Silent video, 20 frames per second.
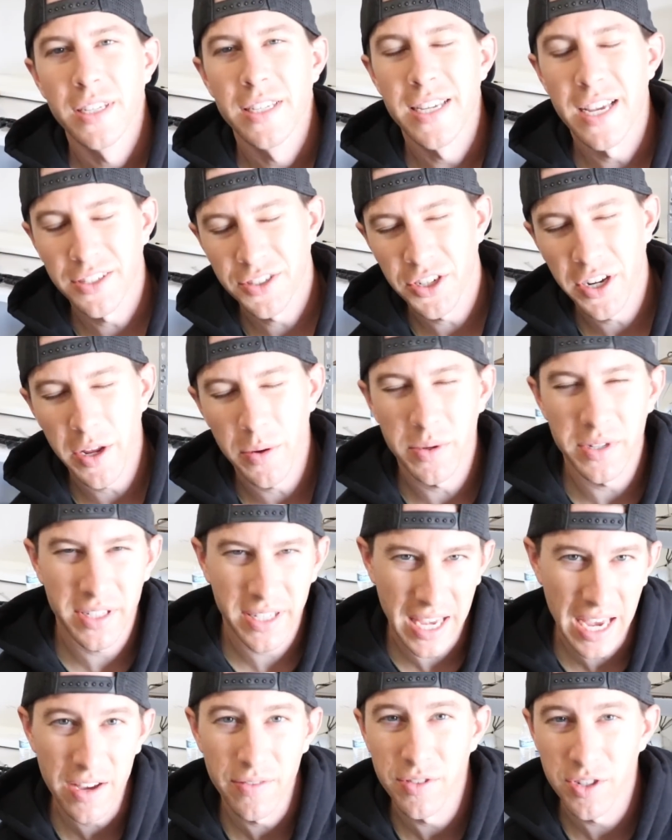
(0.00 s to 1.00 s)
Yesterday was
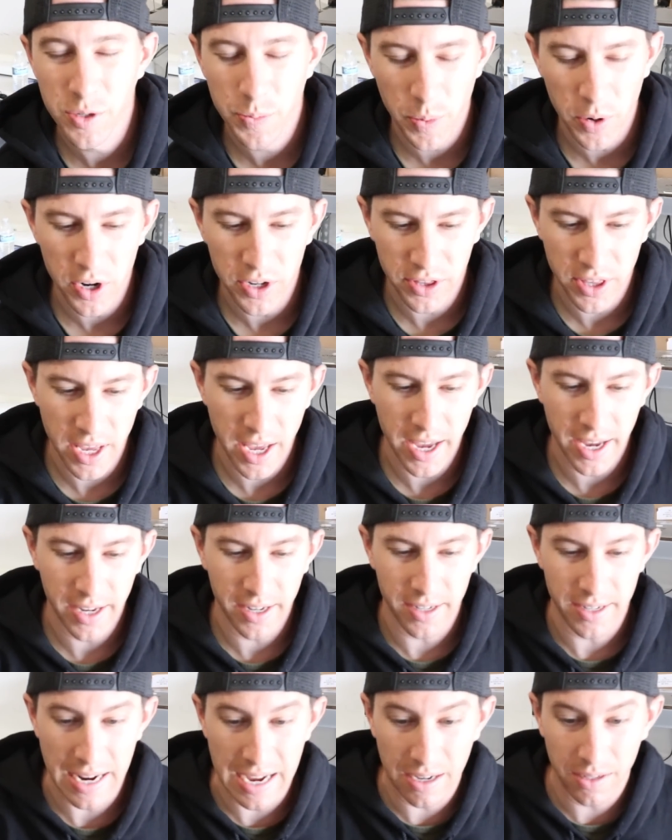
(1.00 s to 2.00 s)
Kevin's
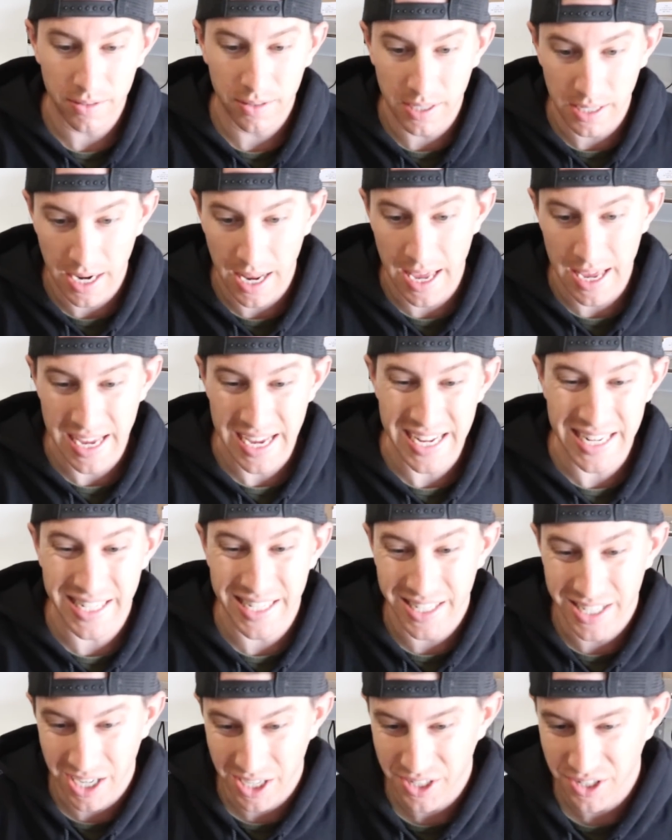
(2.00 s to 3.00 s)
birthday, now today
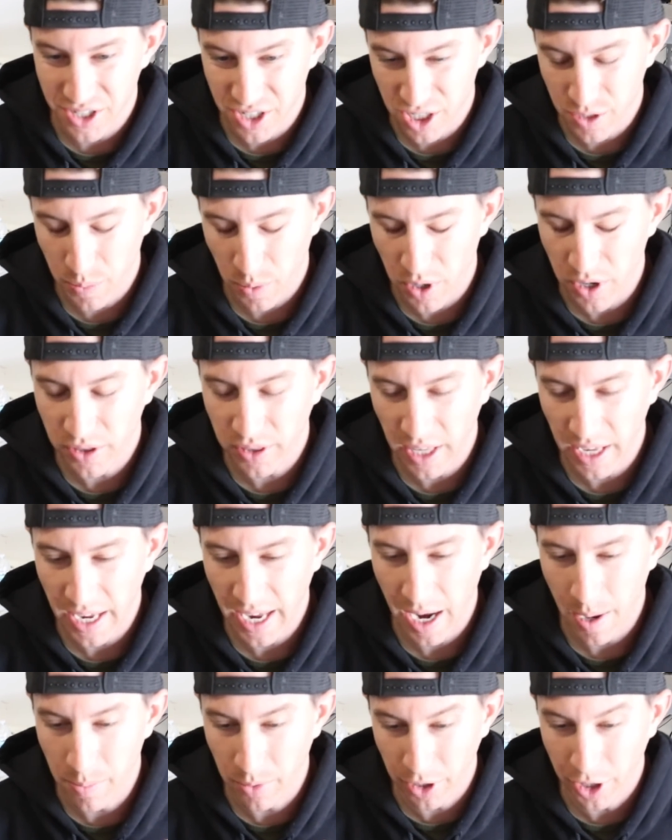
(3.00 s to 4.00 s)
it's Dustin's
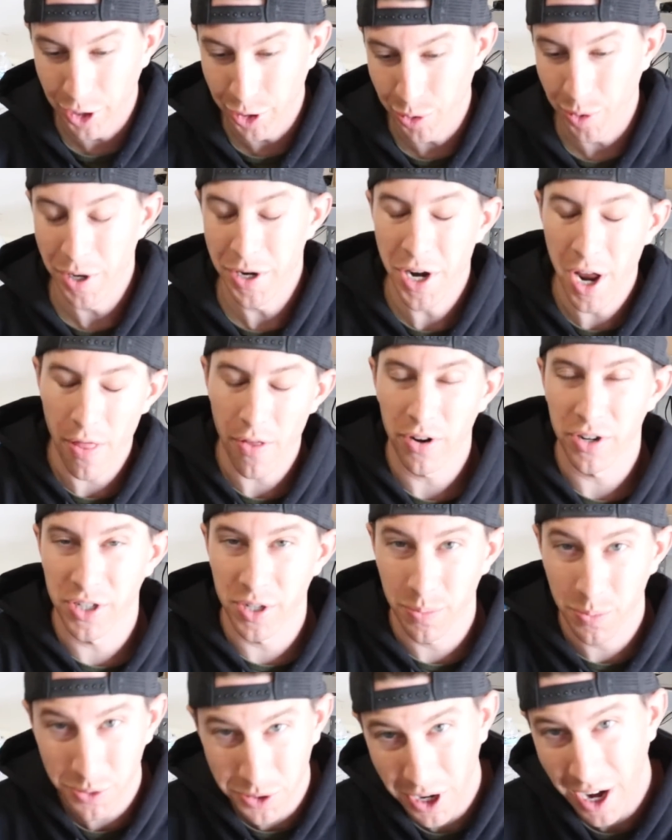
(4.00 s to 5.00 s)
birthday, and we're gonna do another
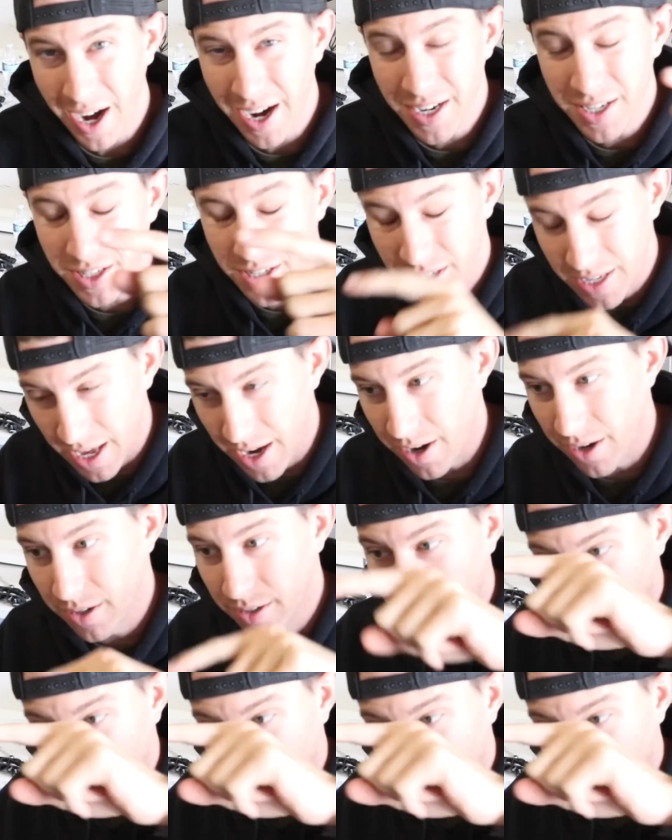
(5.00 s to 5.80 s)
surprise dinner